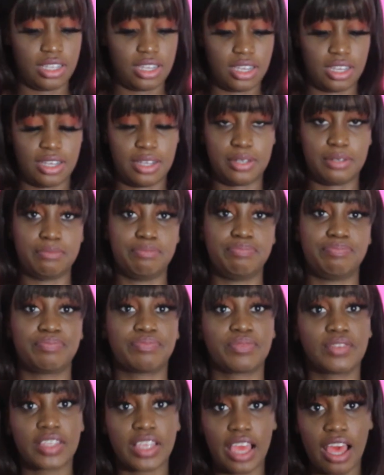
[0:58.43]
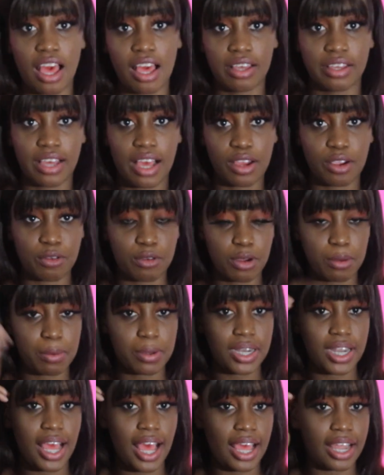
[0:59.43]
I grew up
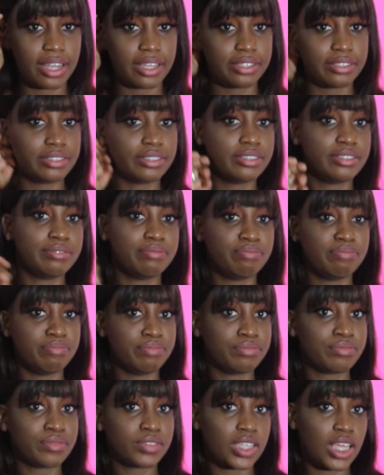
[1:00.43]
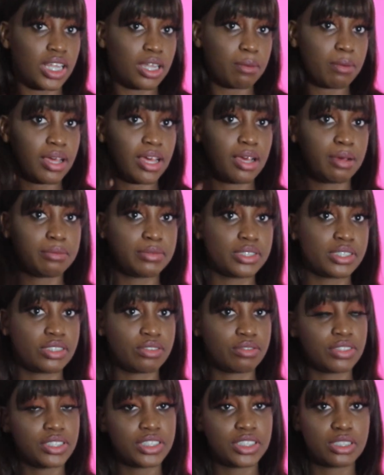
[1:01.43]
on an island in the
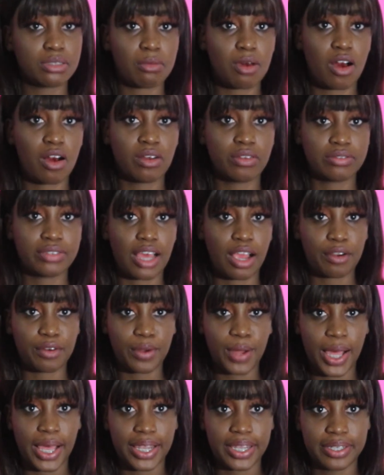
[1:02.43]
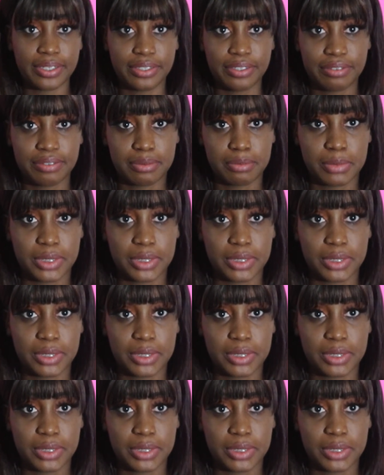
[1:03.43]
Bahamas, really small, narrow island, you feel